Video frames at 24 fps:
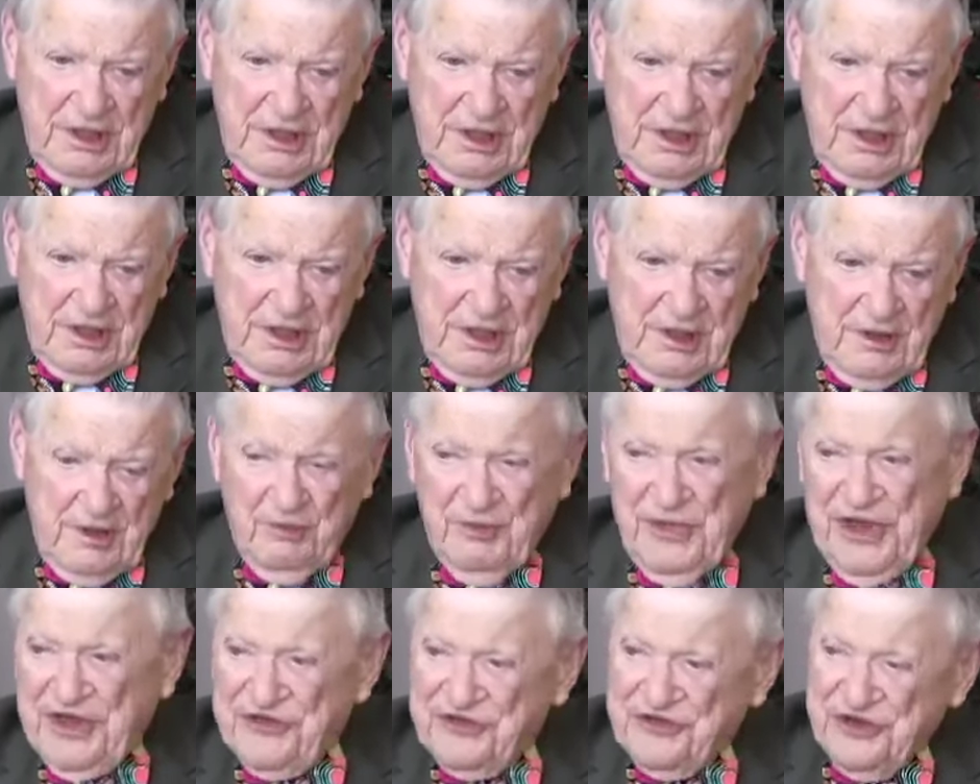uh,
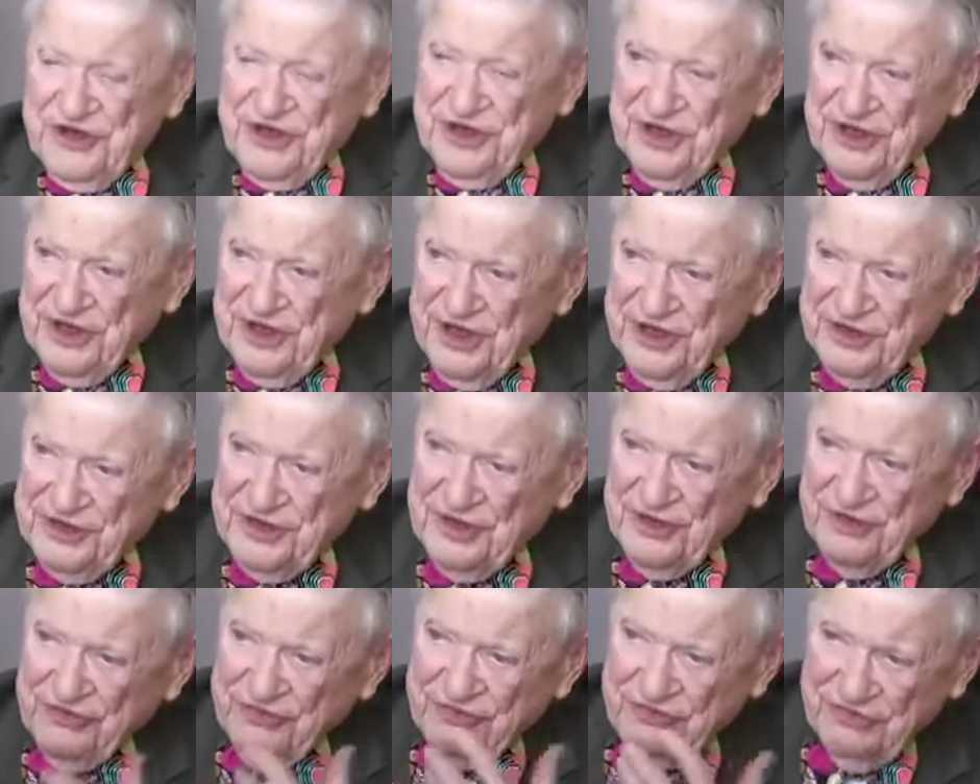amassing
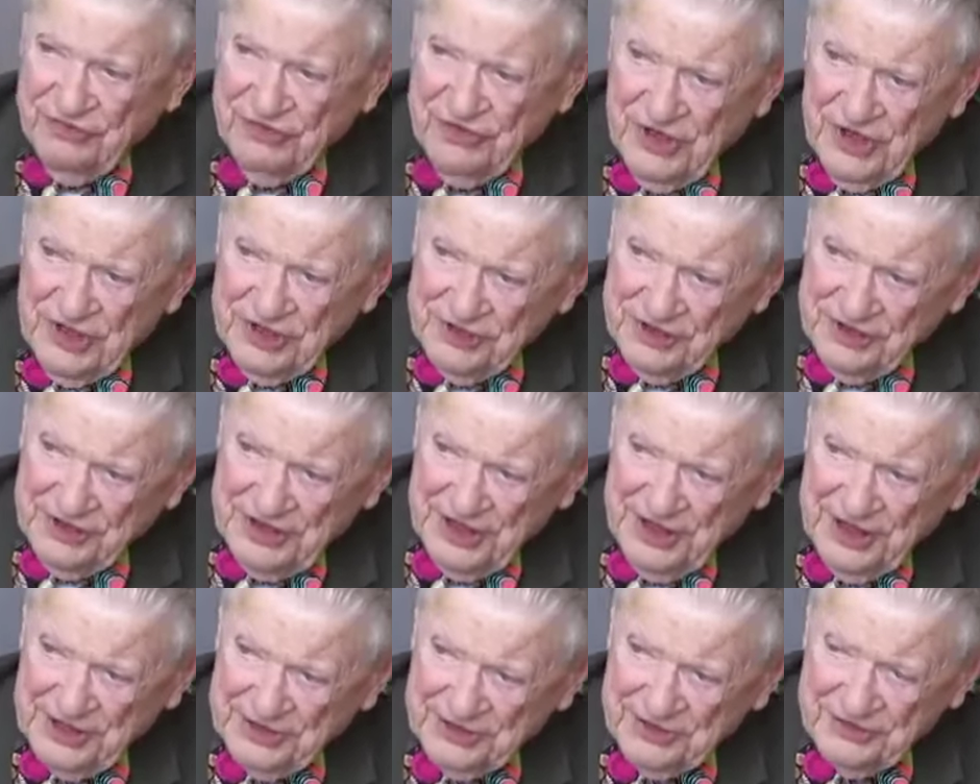enough
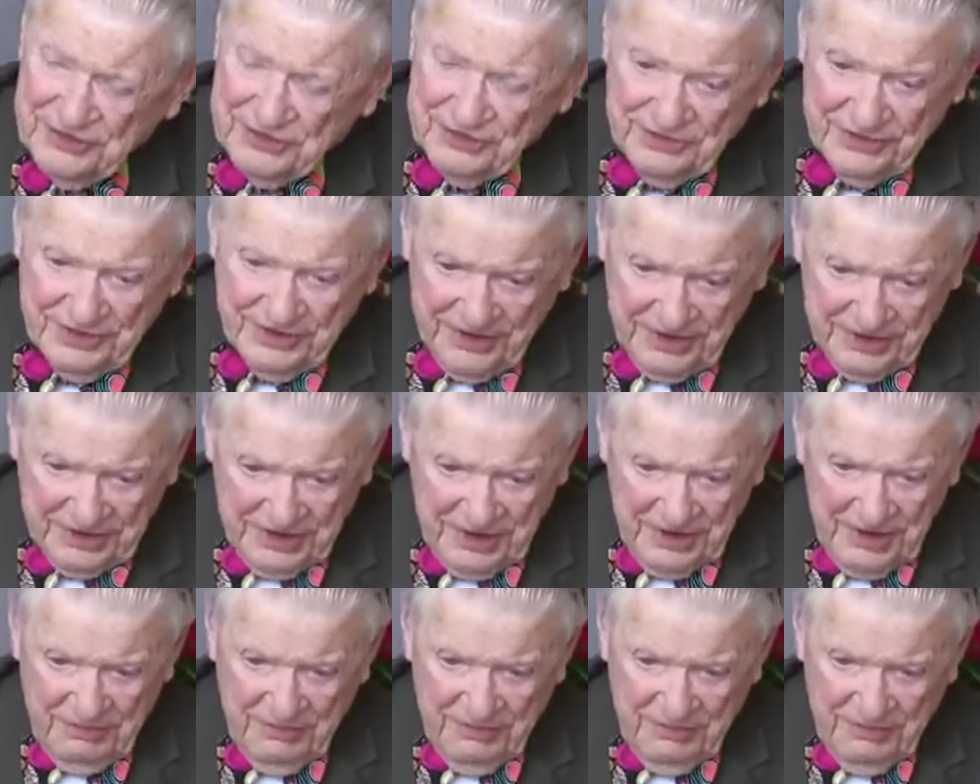data that